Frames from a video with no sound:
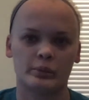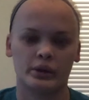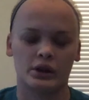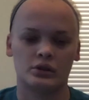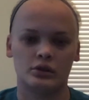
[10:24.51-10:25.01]

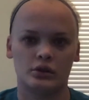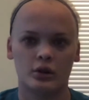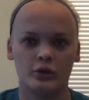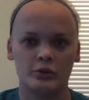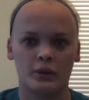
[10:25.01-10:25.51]
blood
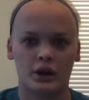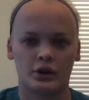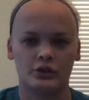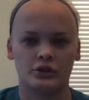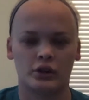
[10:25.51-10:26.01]
glucose
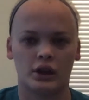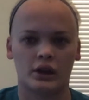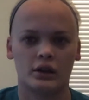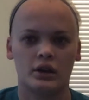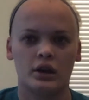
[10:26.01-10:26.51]

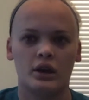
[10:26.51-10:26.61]
monitoring,